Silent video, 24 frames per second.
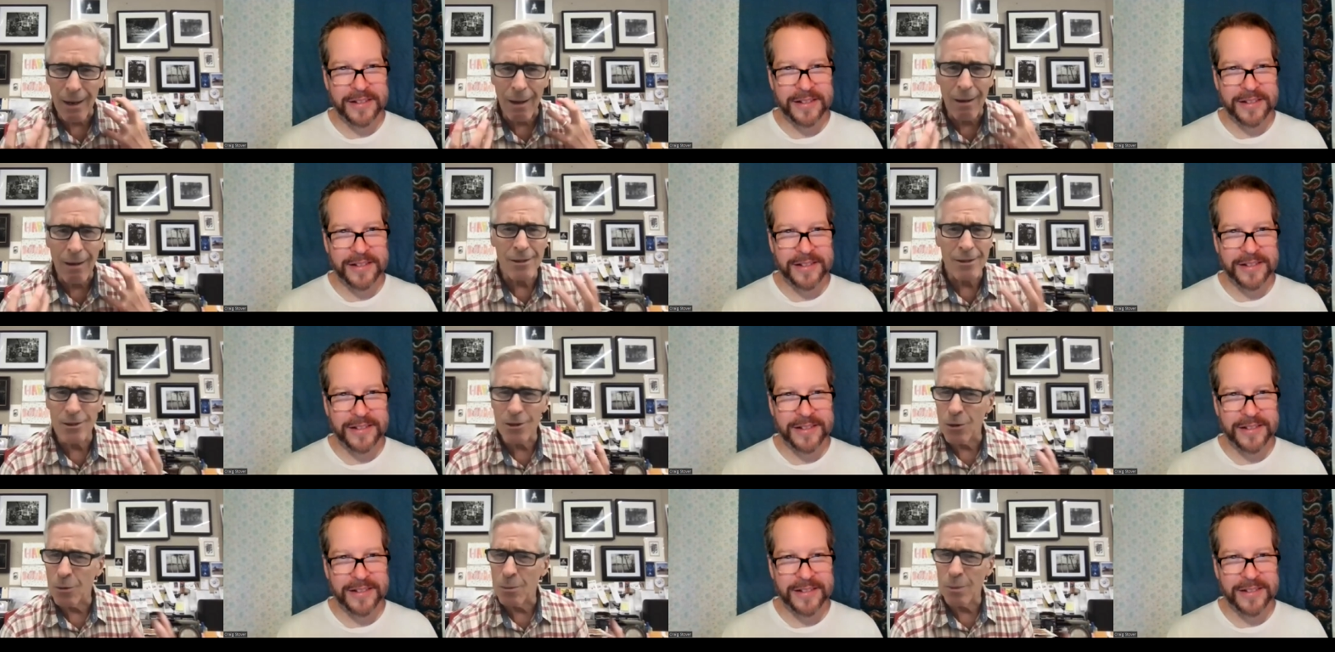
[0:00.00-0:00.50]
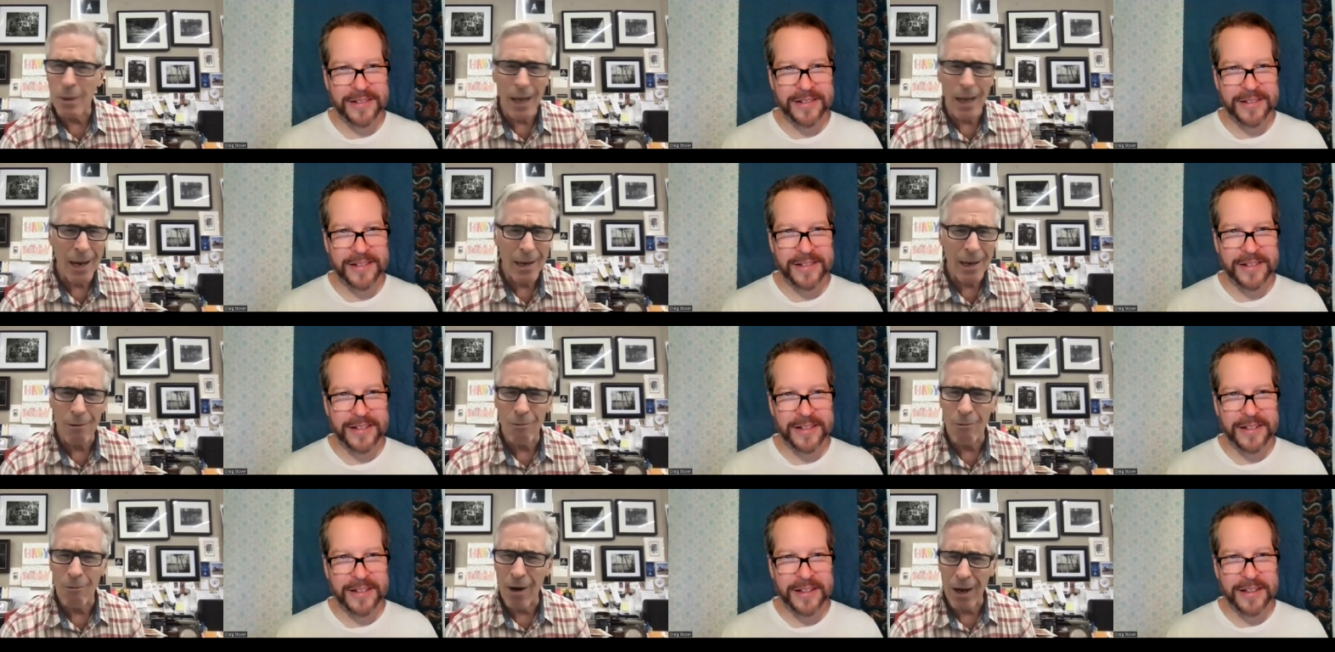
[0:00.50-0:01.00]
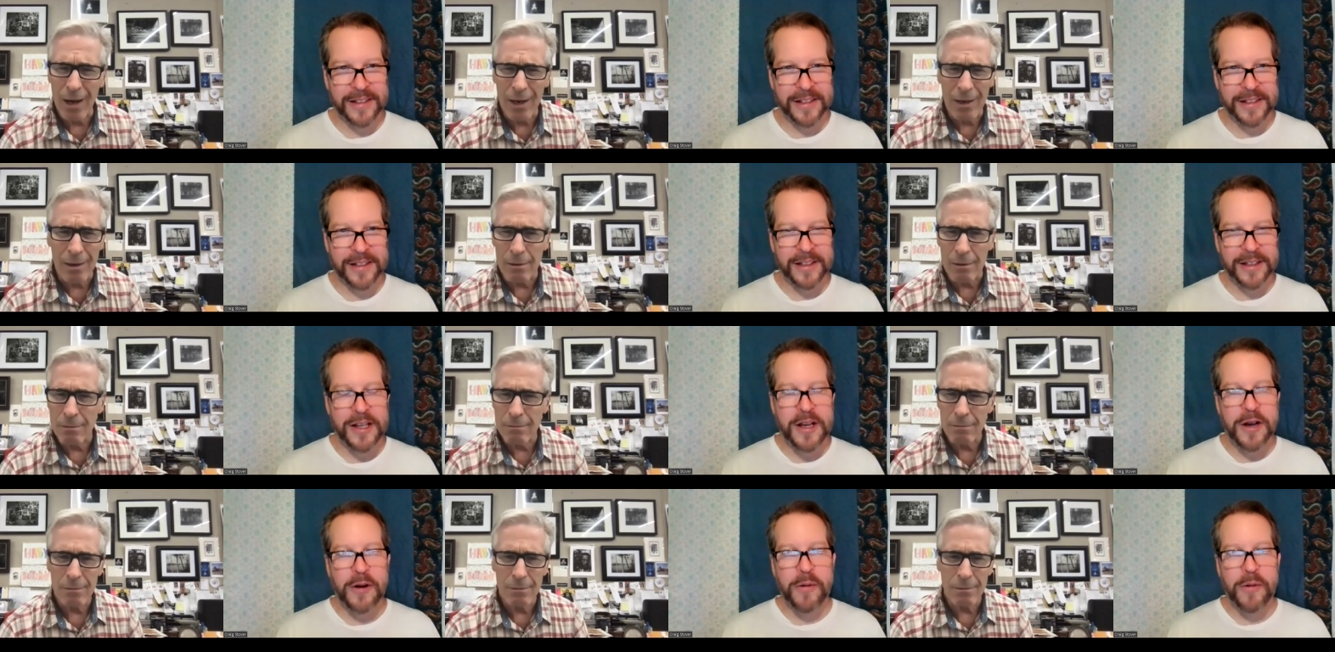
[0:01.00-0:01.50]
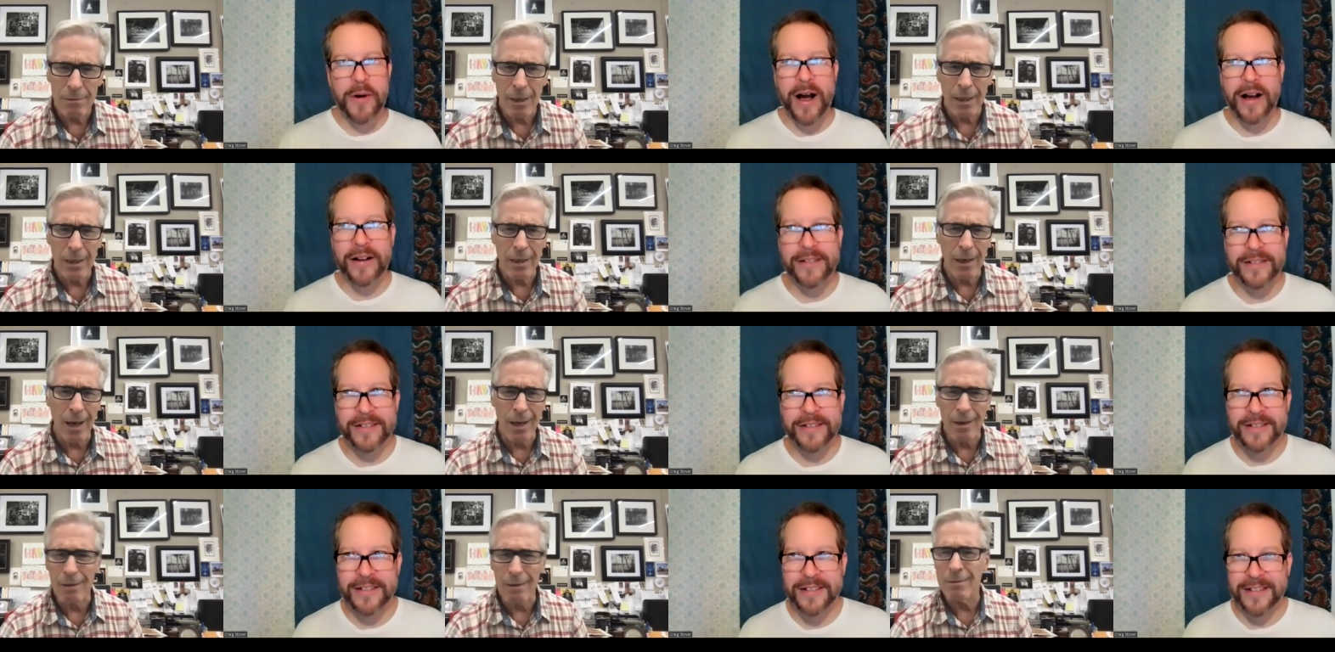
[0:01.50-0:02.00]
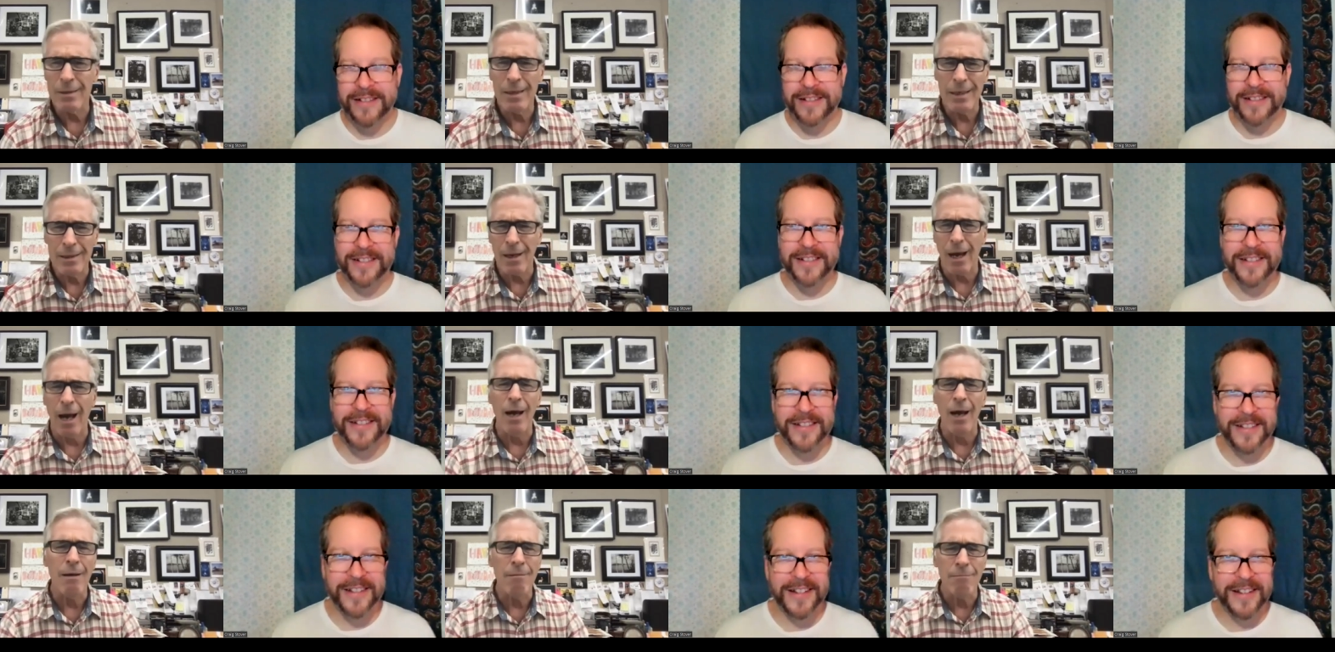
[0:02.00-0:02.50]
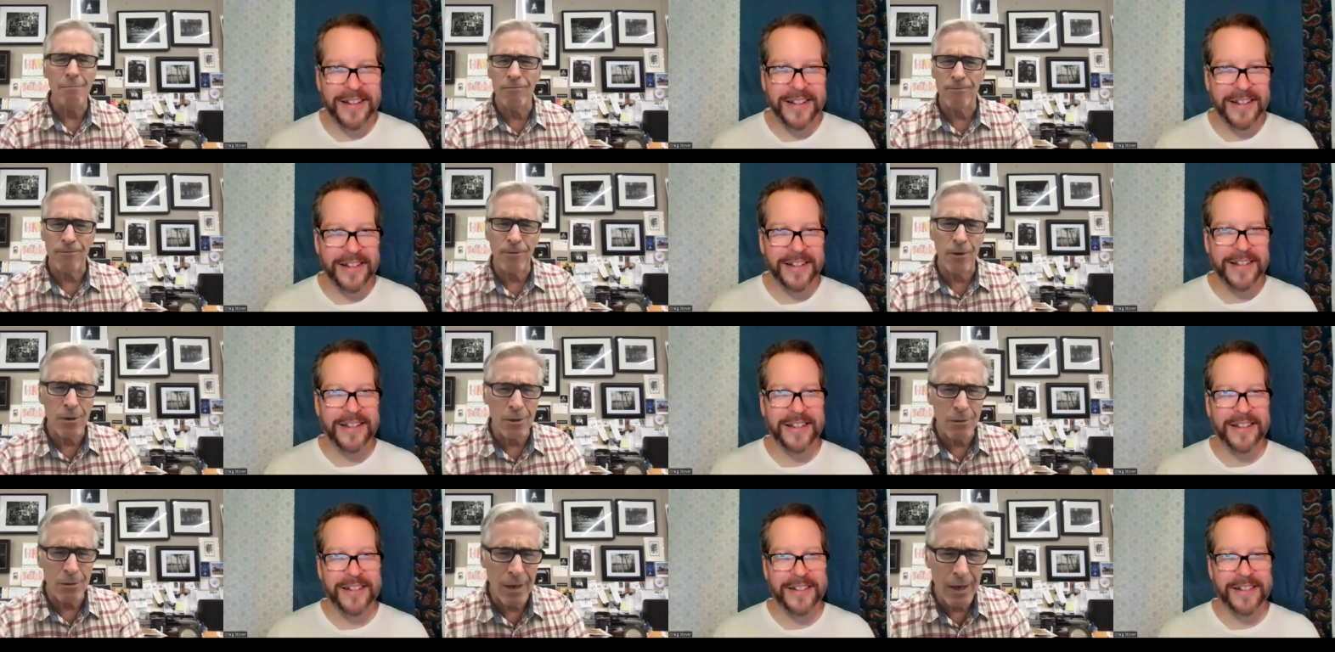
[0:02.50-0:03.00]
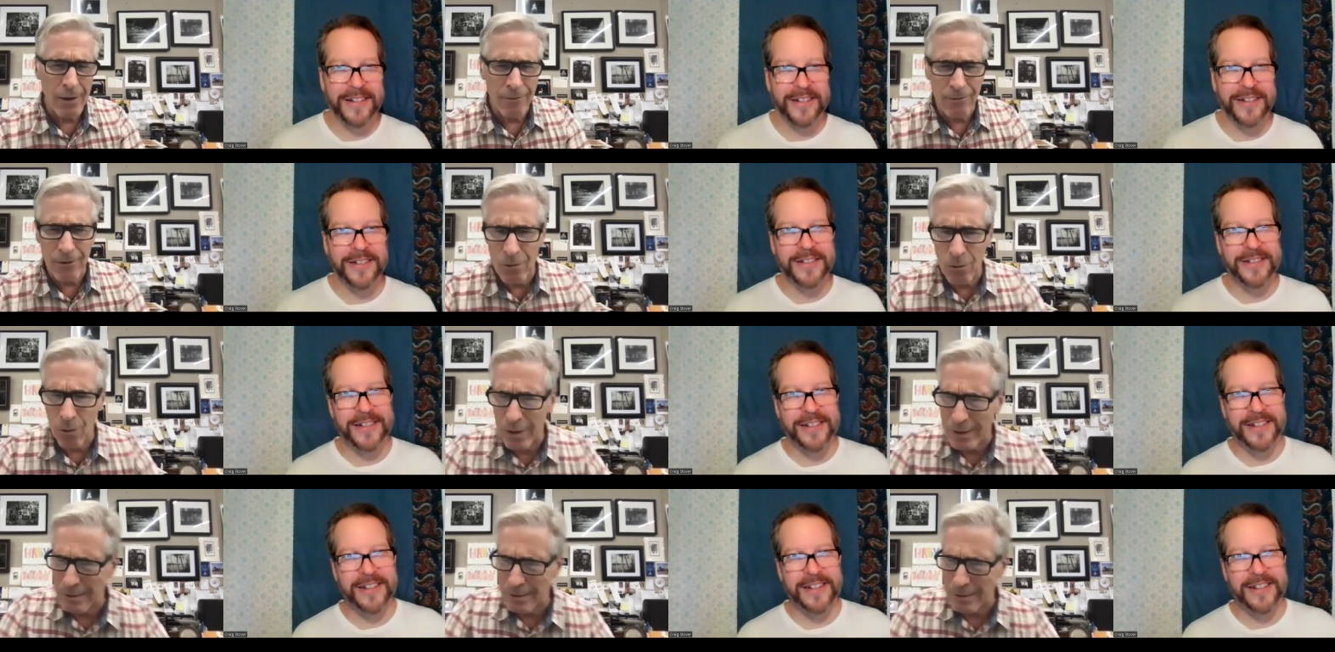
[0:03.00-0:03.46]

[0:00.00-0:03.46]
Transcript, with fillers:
Speaker 1: i'll do black and white like well, i don't need i'm photographing